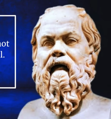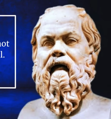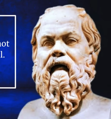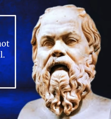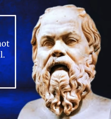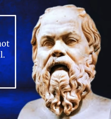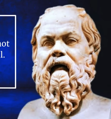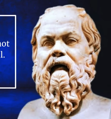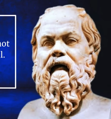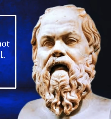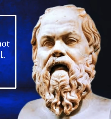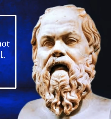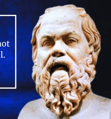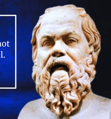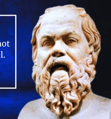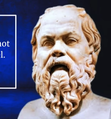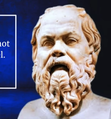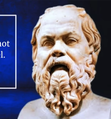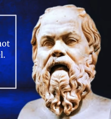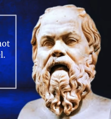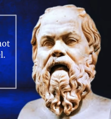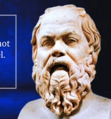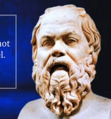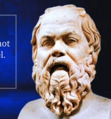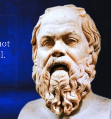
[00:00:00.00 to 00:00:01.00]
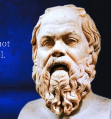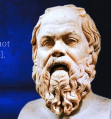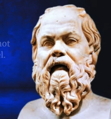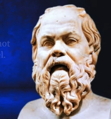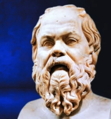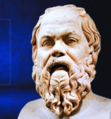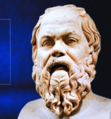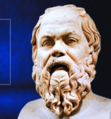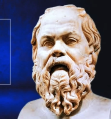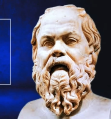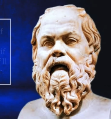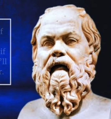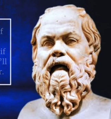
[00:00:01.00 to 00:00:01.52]

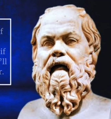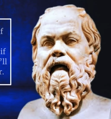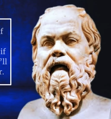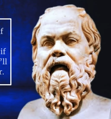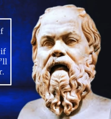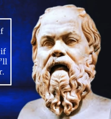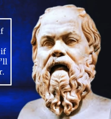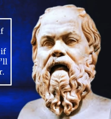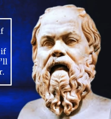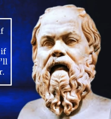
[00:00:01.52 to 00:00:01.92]
(no one is talking)